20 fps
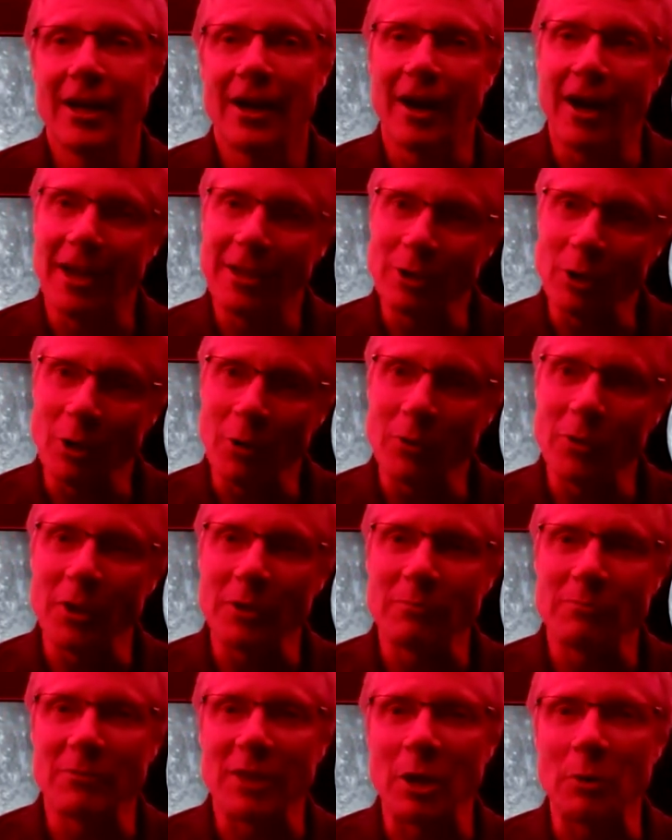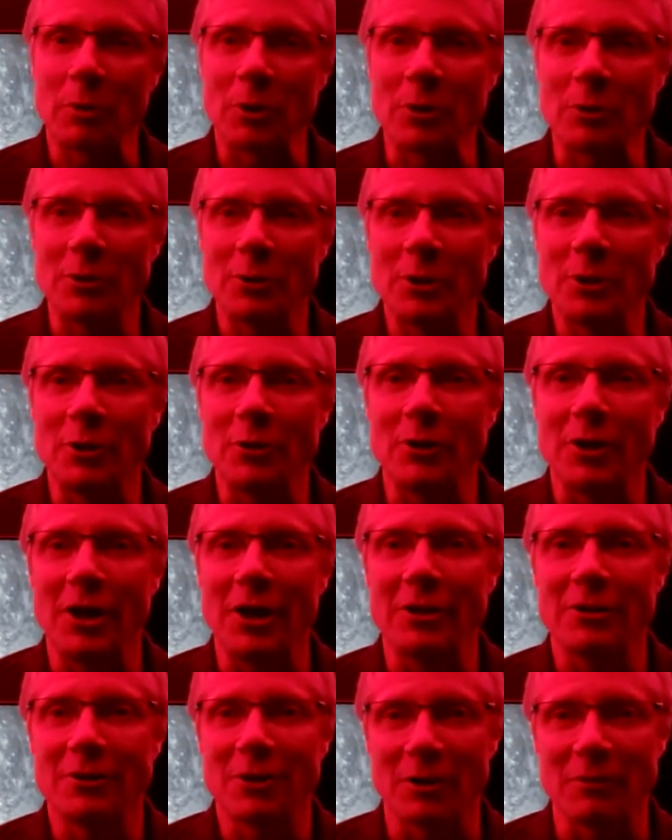I know that they were a little
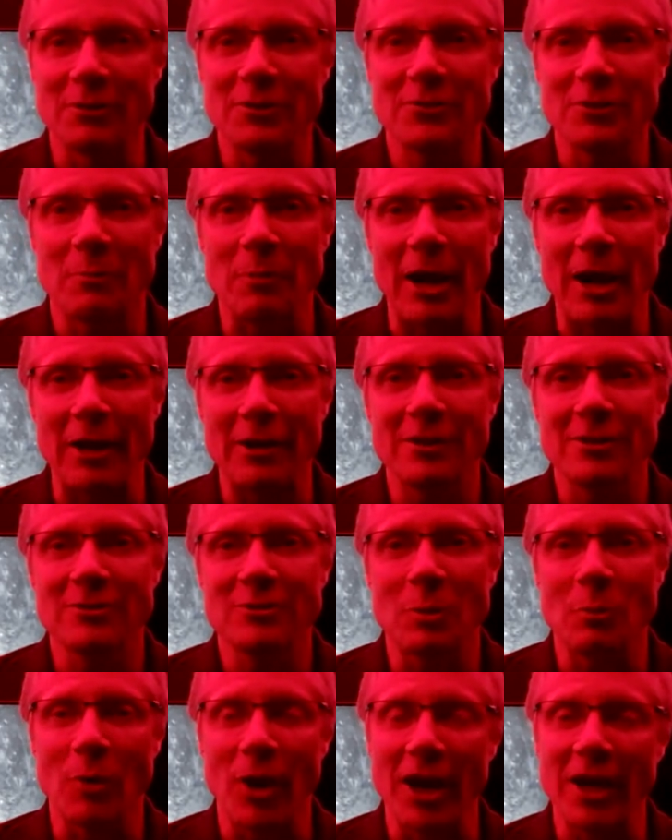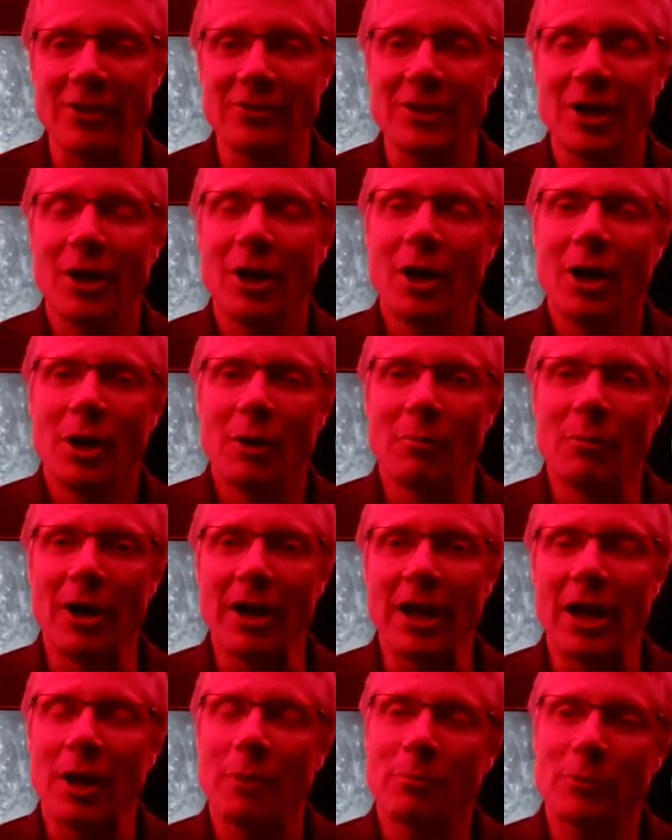nervous about it in some ways, but
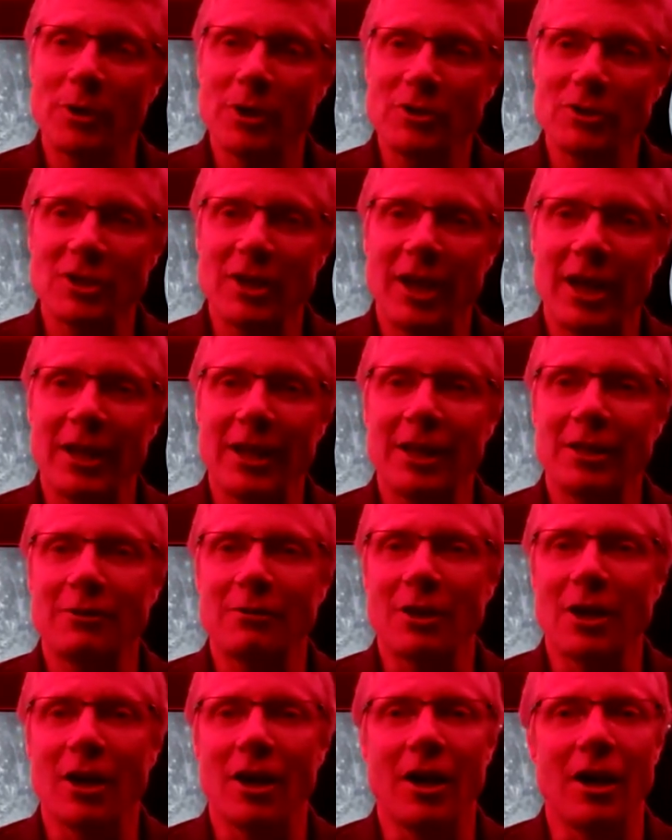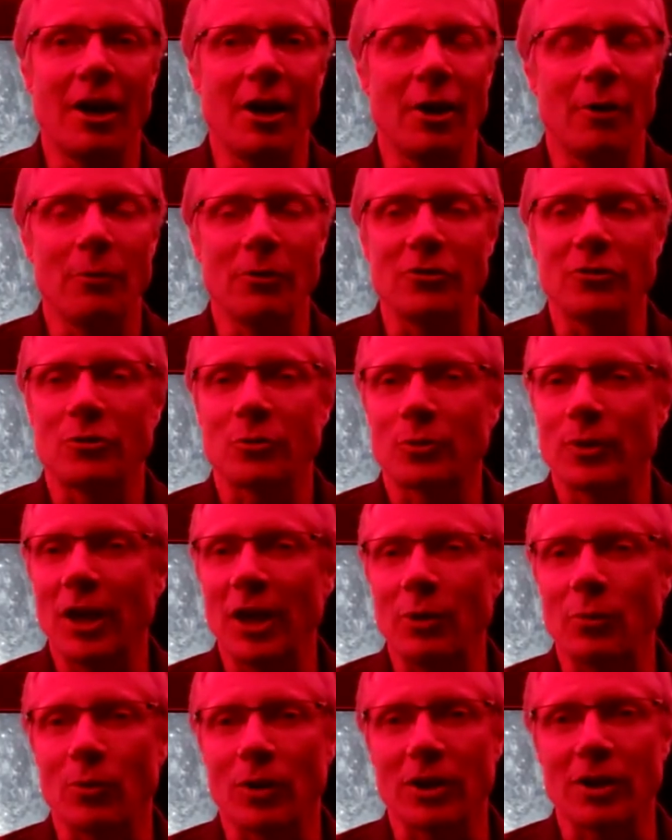I appreciate it. It was
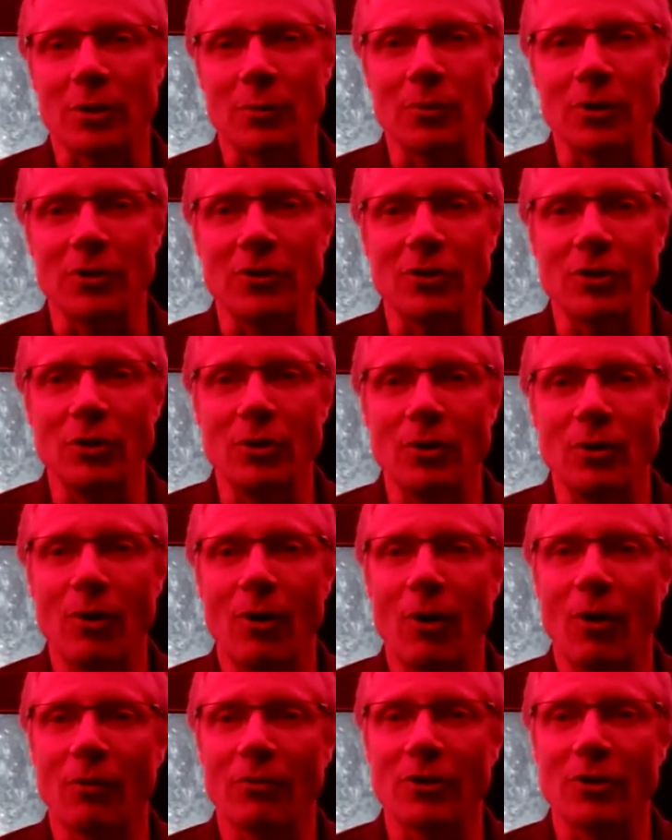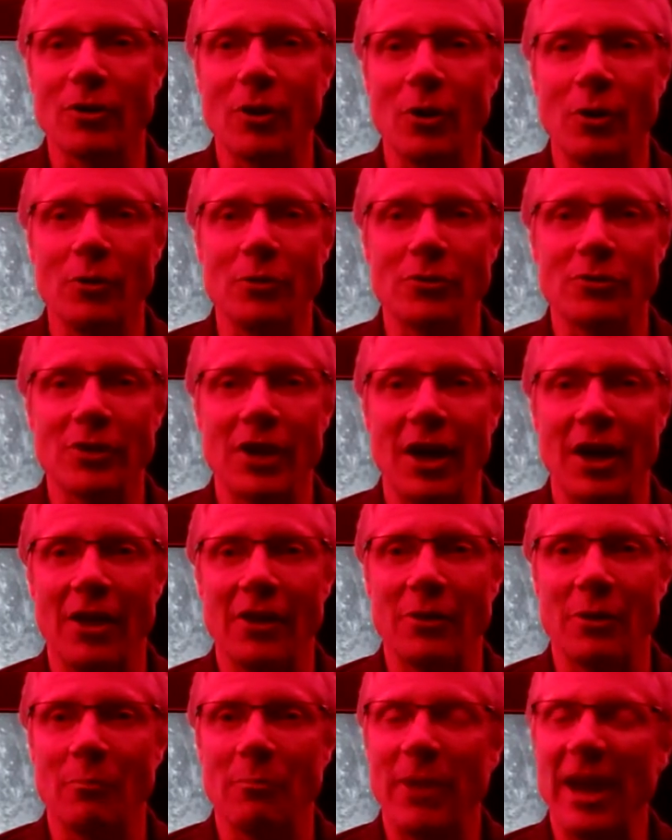great working with you over those
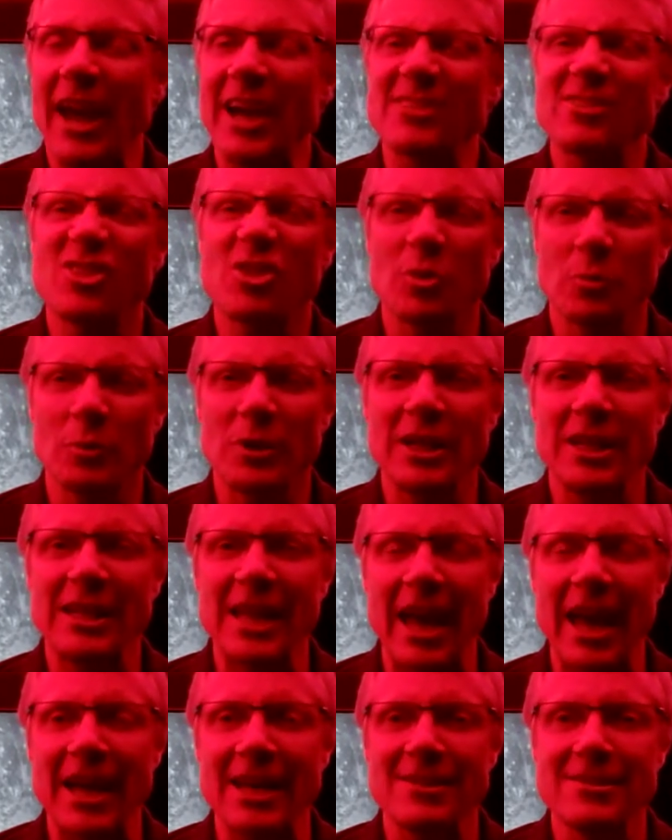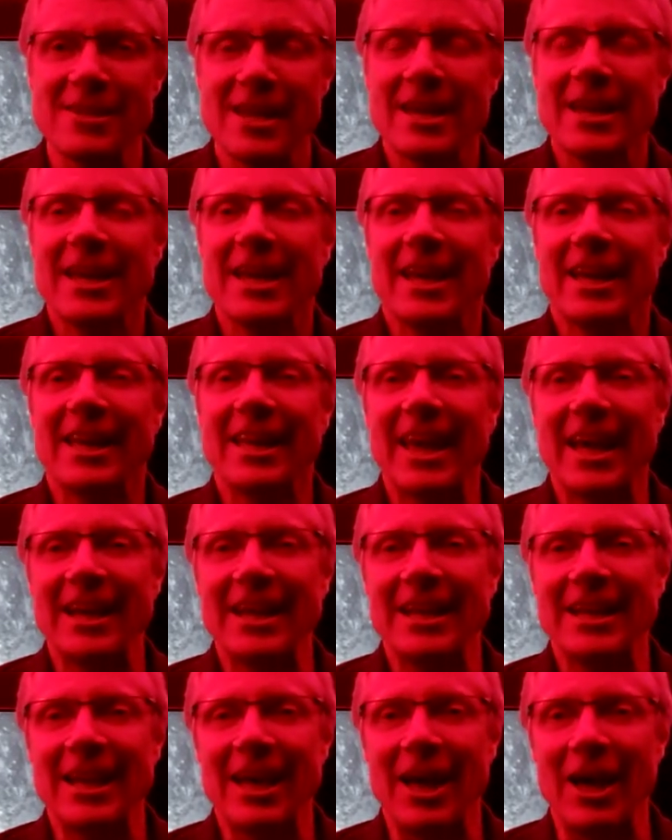the past 3 days,
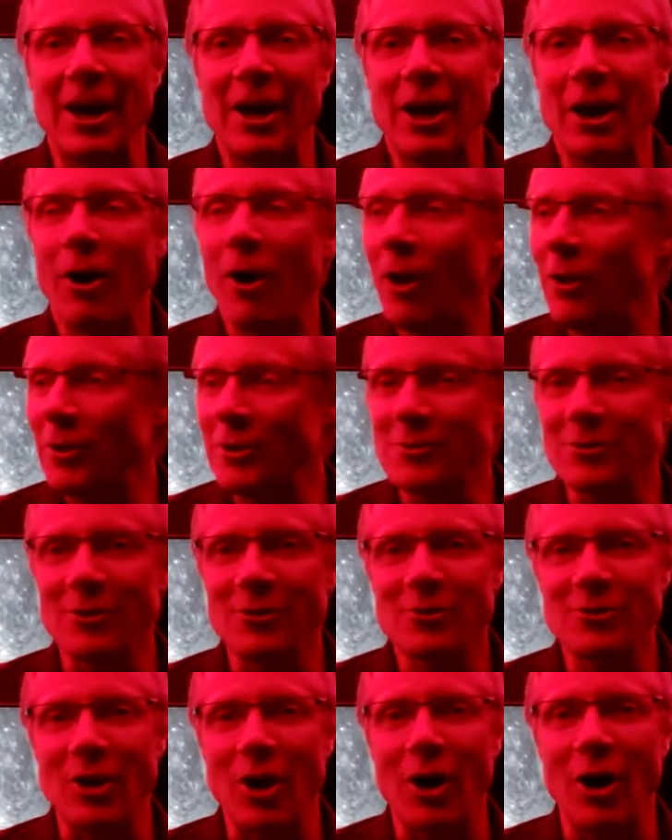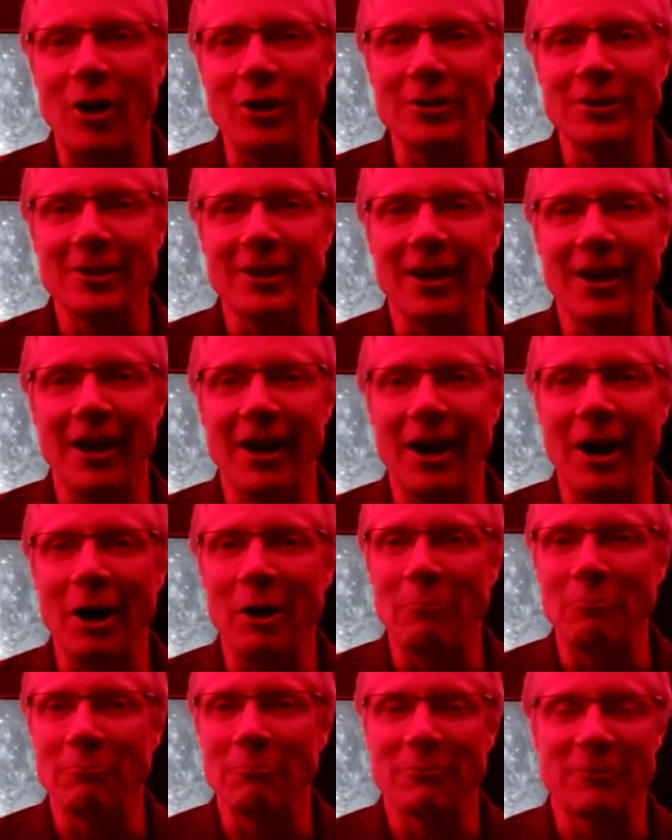getting all this installed,
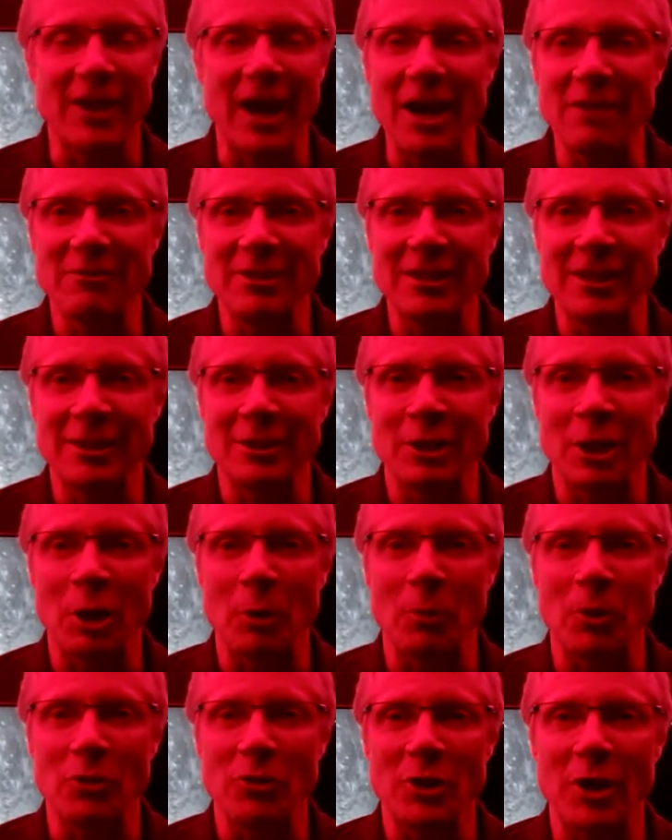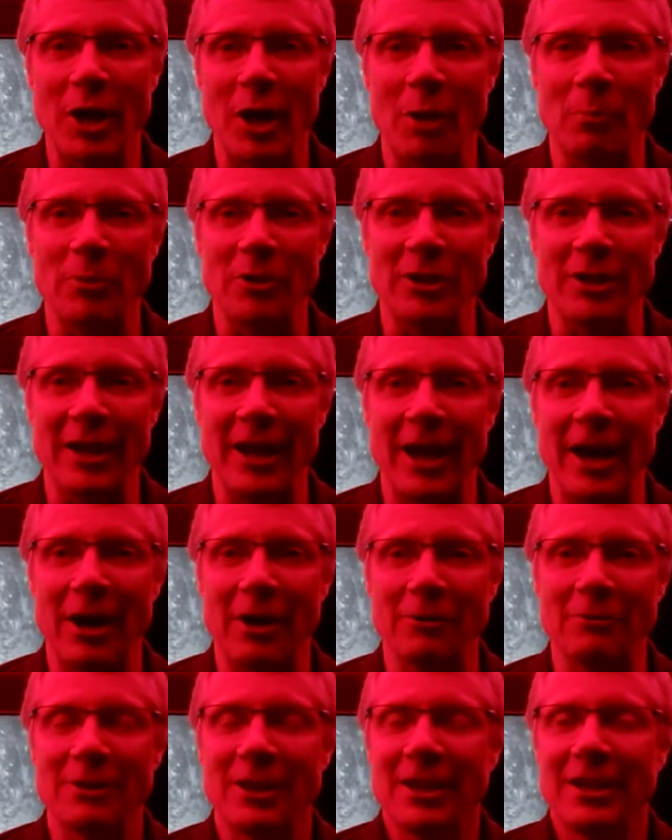diving in there with you, helping you
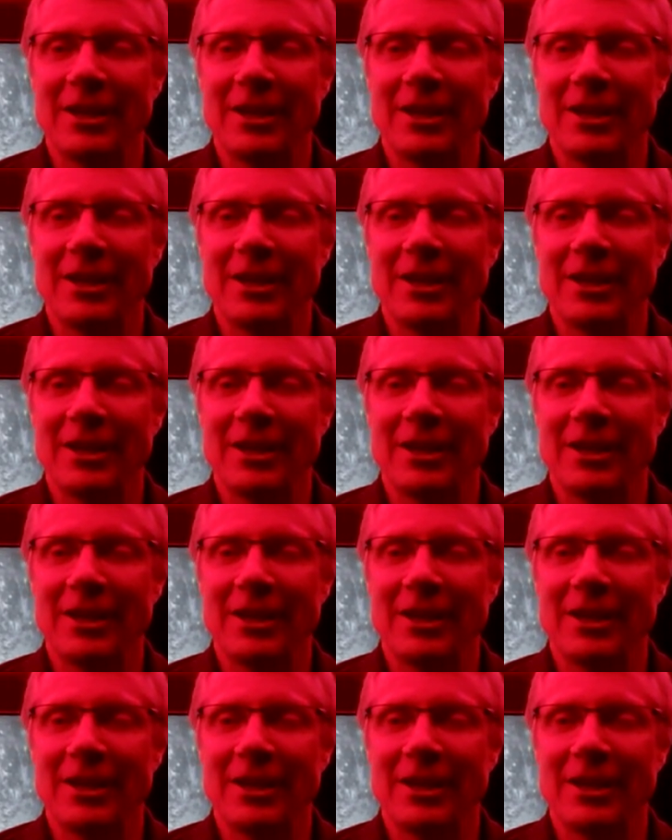out.